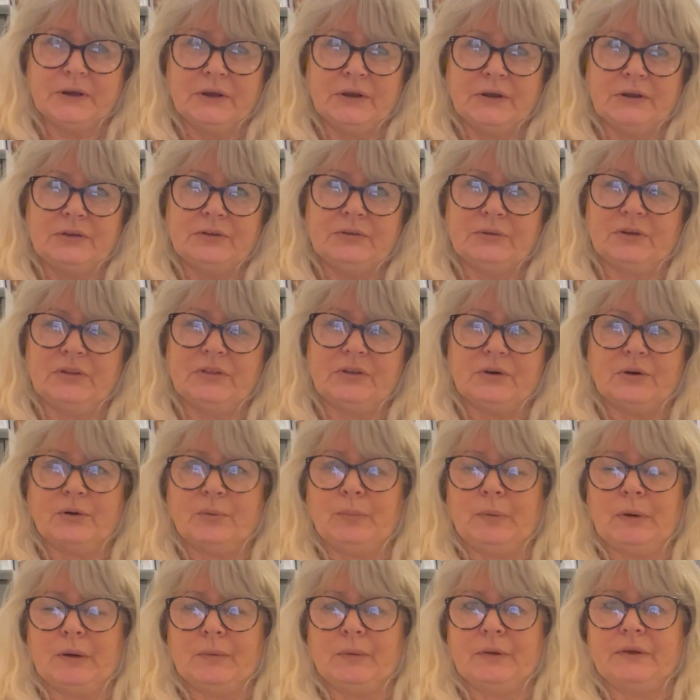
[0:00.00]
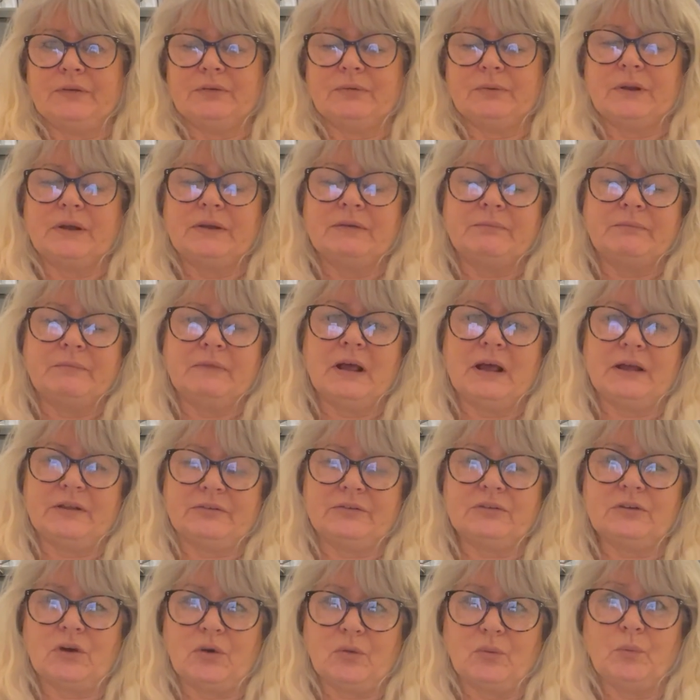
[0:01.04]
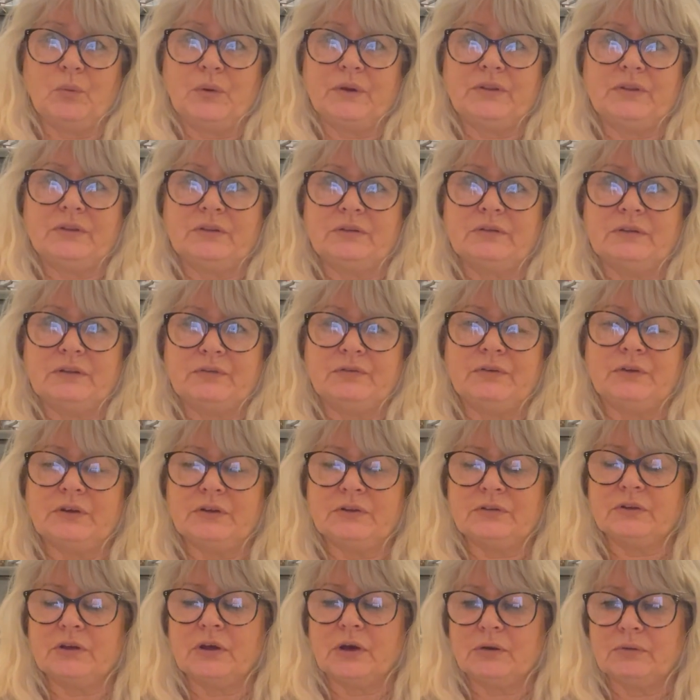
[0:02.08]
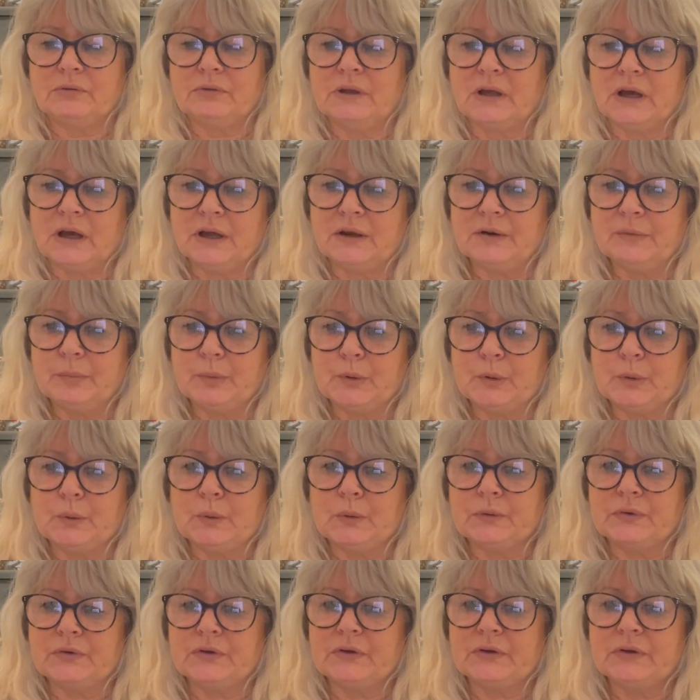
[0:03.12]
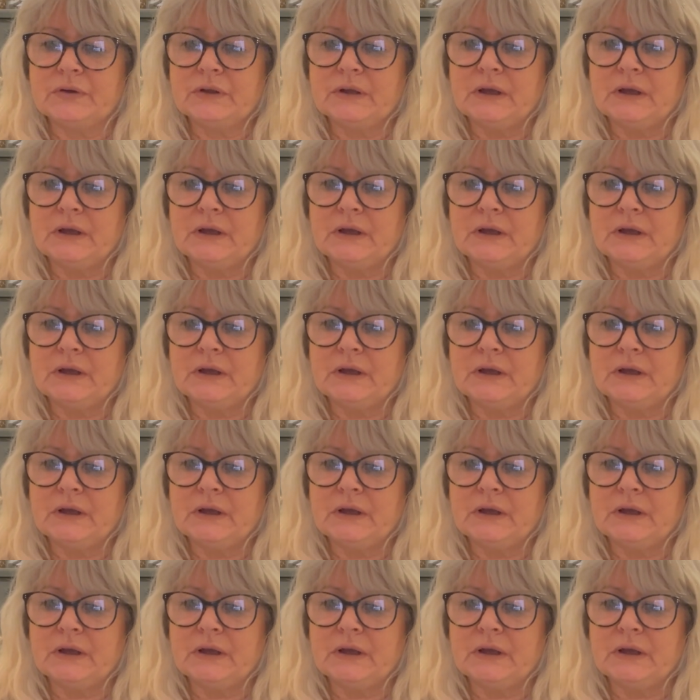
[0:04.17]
So I thought I'll blow it. So I cast on with the first cone that I'd bought.